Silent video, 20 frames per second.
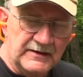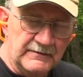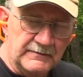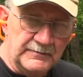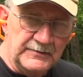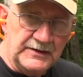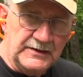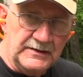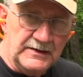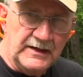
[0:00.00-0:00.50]
of
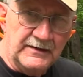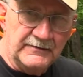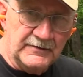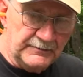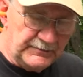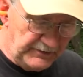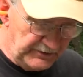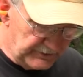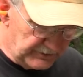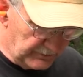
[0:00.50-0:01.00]
them didn't have the
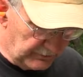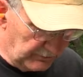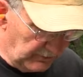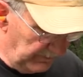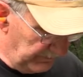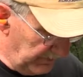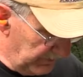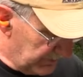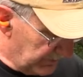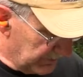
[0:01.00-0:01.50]
pistol
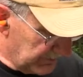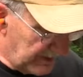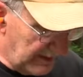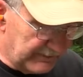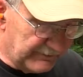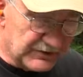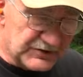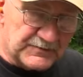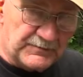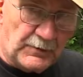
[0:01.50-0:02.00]
grip. This is kind
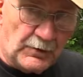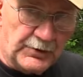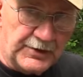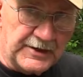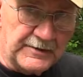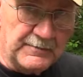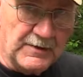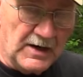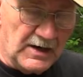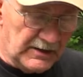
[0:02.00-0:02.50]
of a
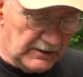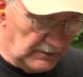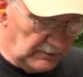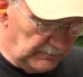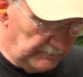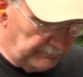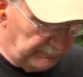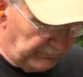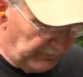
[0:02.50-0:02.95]
sporting model,